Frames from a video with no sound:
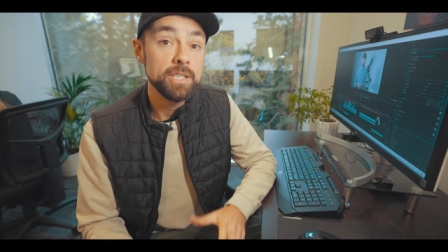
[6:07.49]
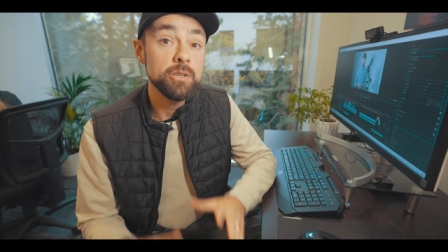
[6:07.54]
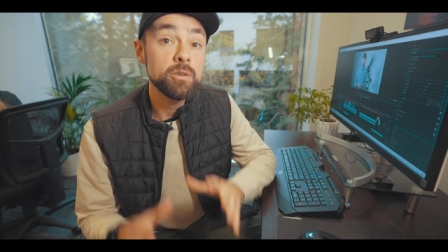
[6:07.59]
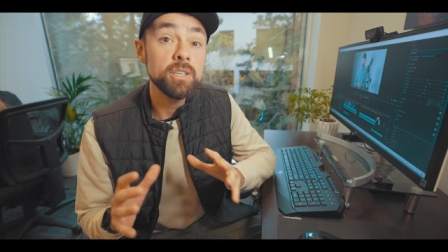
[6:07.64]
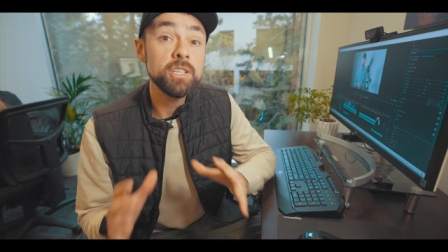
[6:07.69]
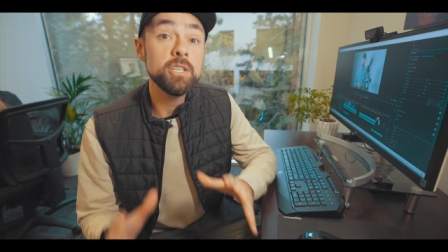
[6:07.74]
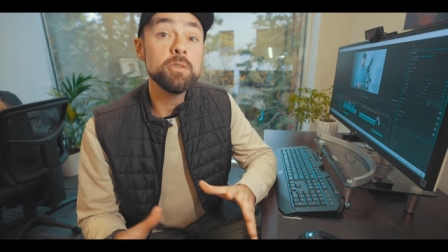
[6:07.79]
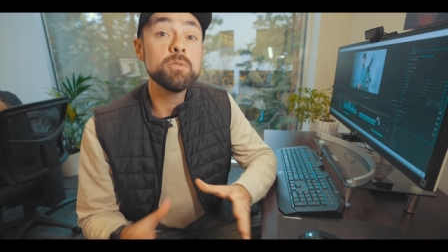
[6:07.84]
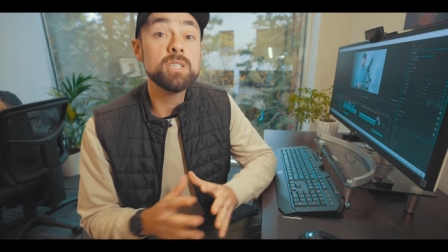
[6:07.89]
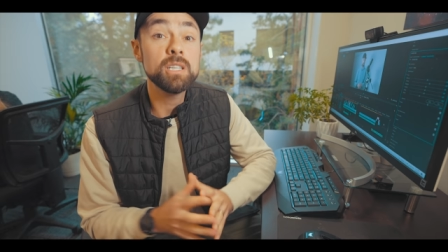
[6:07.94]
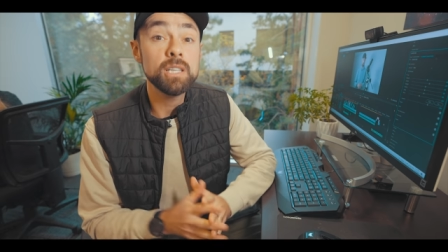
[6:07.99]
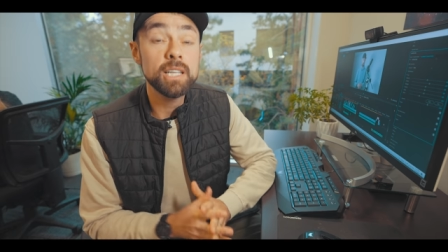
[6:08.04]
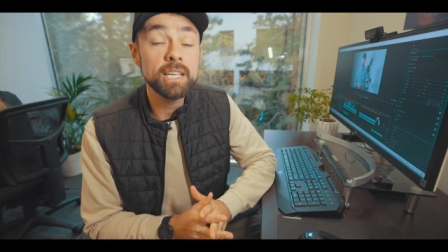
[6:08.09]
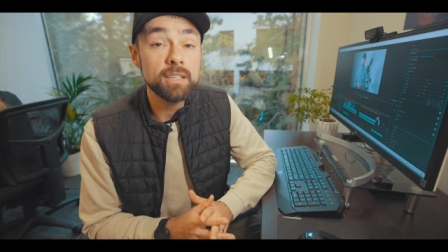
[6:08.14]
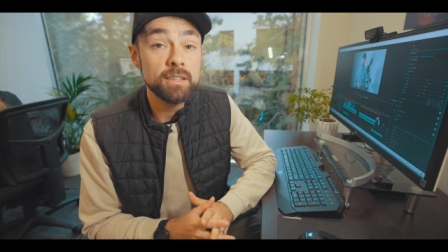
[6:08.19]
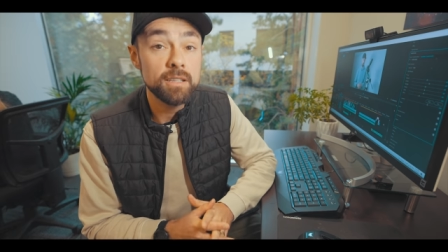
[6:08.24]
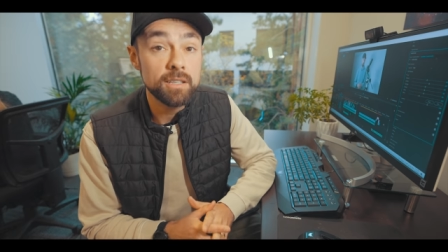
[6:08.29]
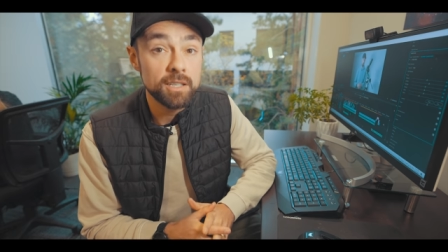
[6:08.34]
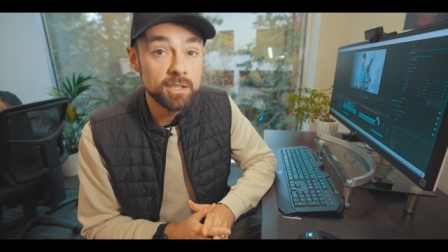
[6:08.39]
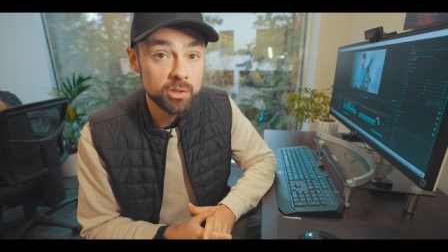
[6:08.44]
You can use the link
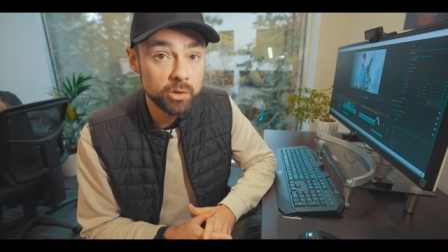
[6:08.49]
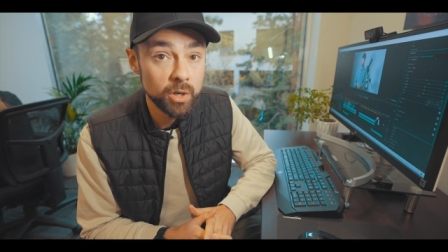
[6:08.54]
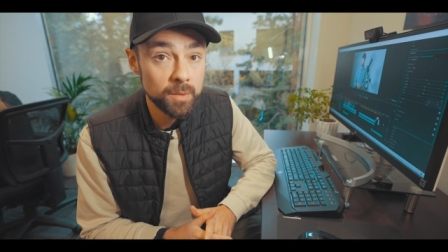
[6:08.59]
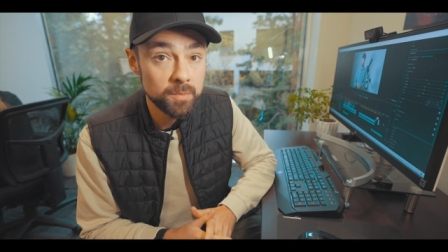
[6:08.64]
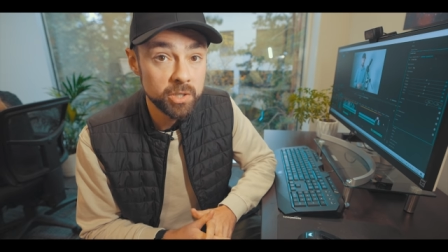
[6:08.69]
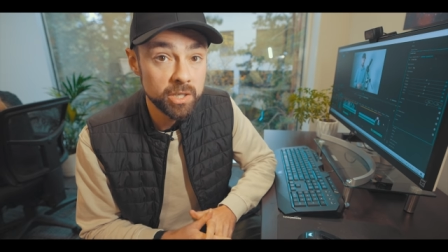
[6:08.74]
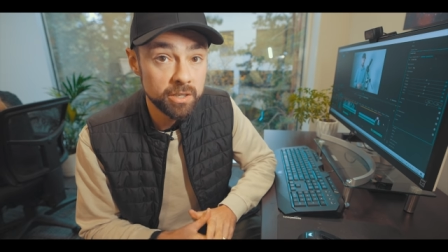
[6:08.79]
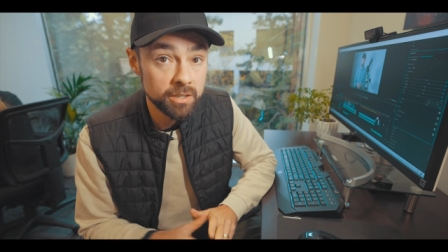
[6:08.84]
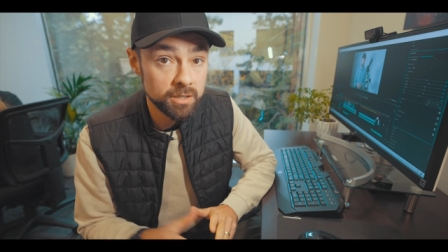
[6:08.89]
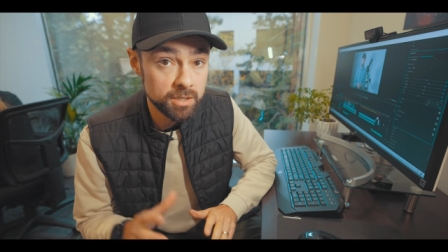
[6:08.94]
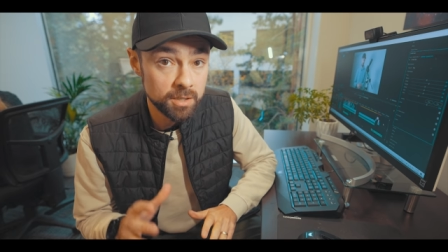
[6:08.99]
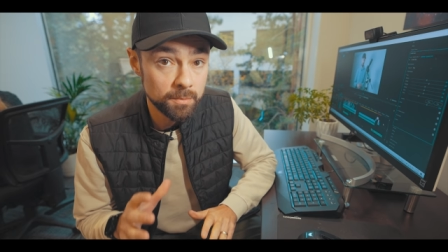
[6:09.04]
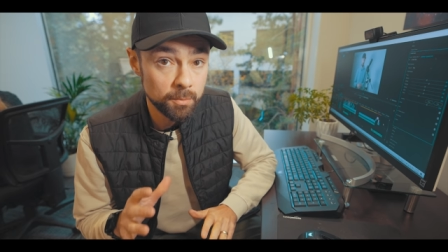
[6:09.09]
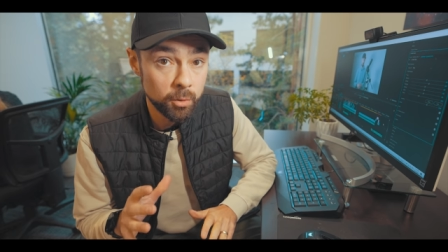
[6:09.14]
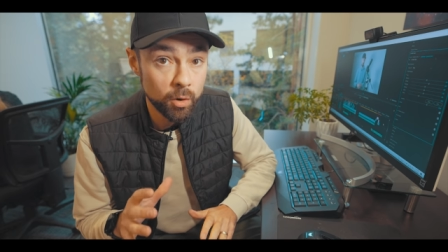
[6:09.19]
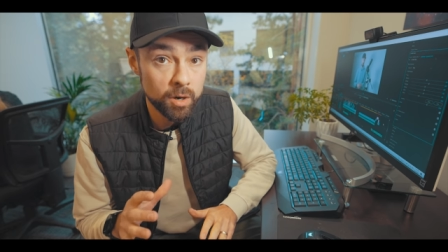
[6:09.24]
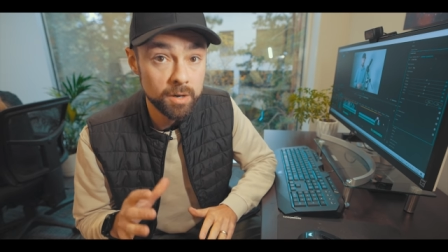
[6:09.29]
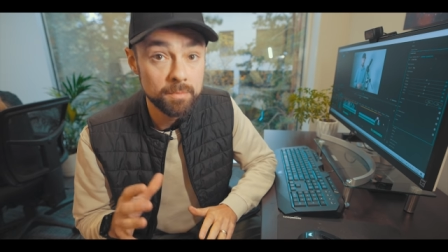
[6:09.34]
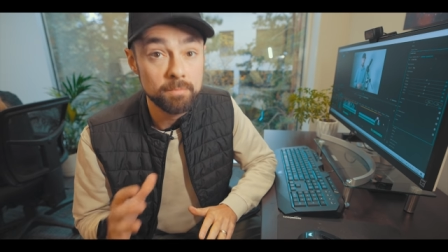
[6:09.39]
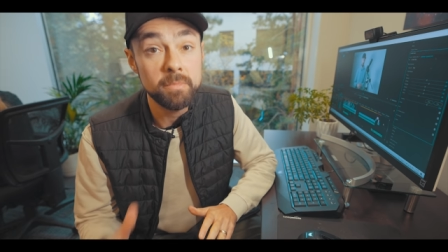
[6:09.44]
in the description to
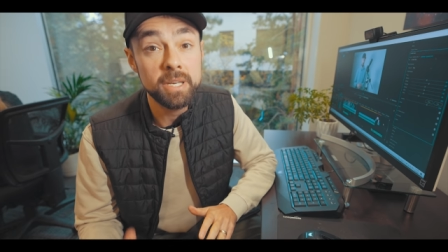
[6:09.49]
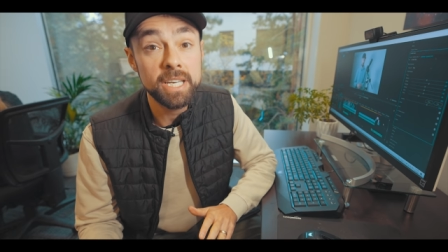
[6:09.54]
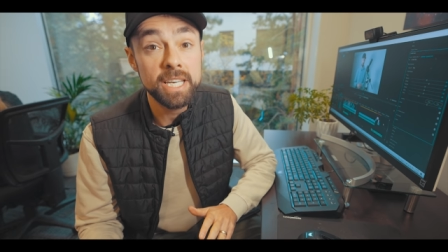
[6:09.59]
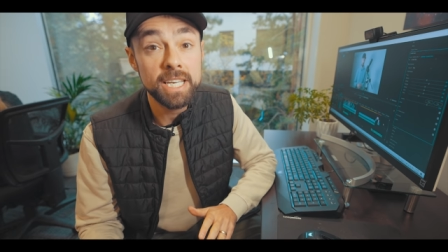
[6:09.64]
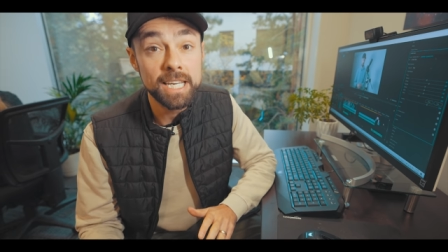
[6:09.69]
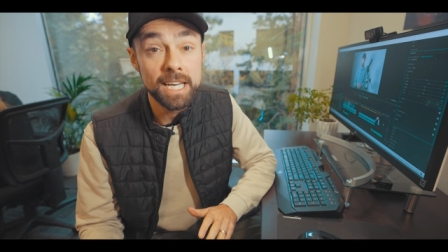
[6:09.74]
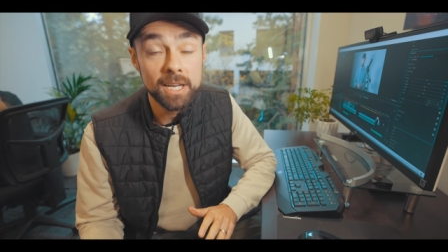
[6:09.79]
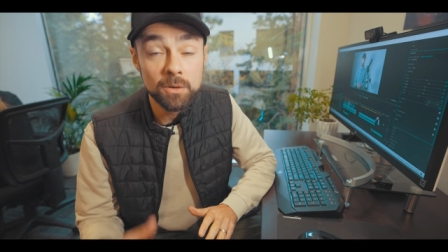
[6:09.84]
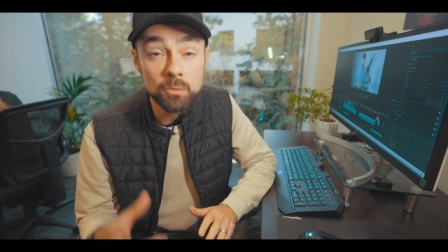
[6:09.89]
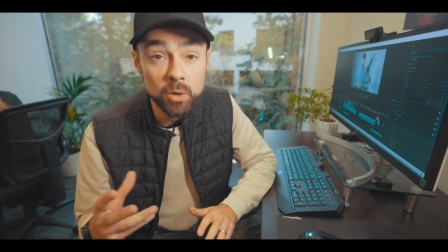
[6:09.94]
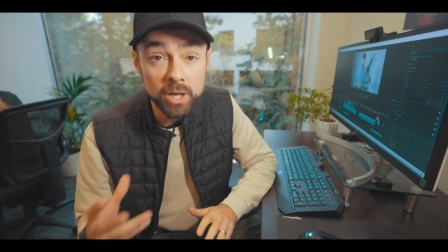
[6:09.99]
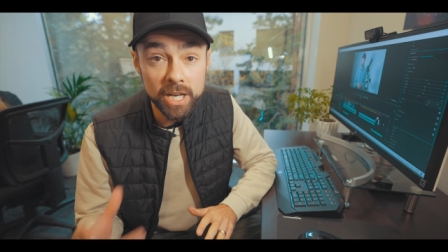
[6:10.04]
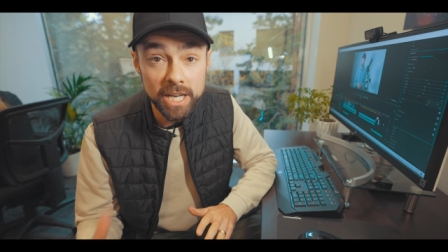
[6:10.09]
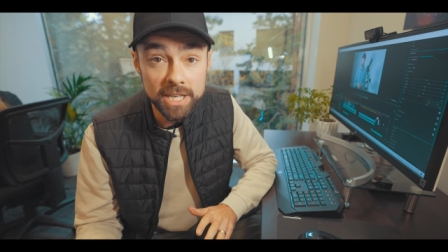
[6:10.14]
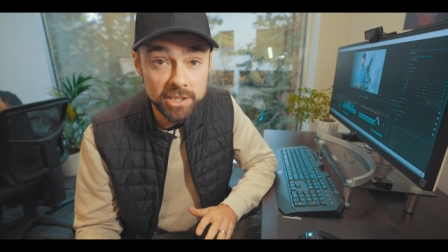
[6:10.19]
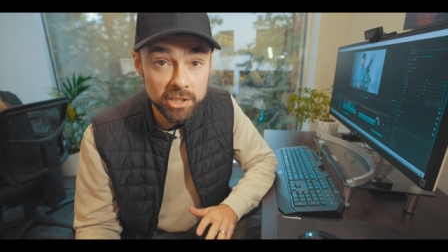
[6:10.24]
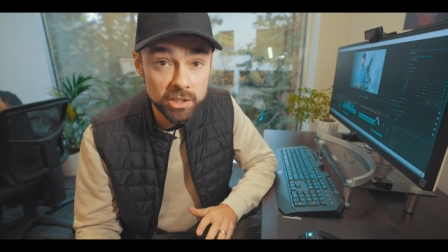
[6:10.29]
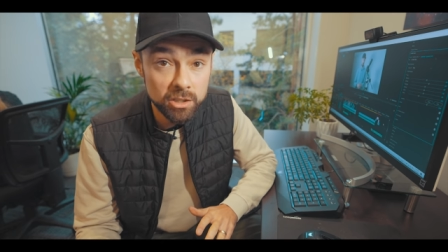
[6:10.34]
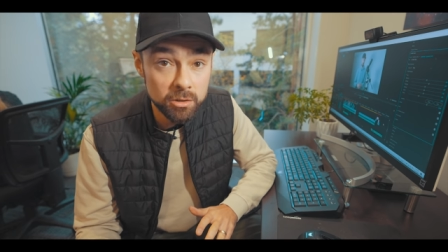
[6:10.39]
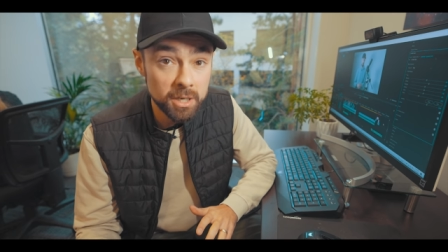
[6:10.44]
support me and what I
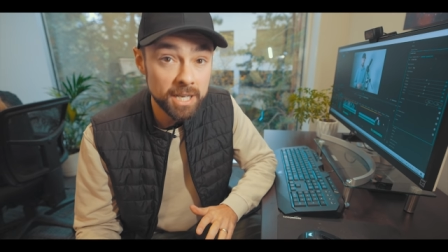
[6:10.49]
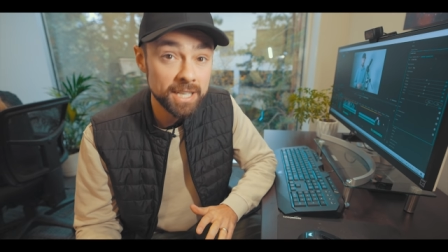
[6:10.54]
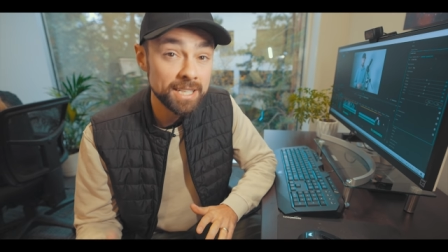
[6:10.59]
do,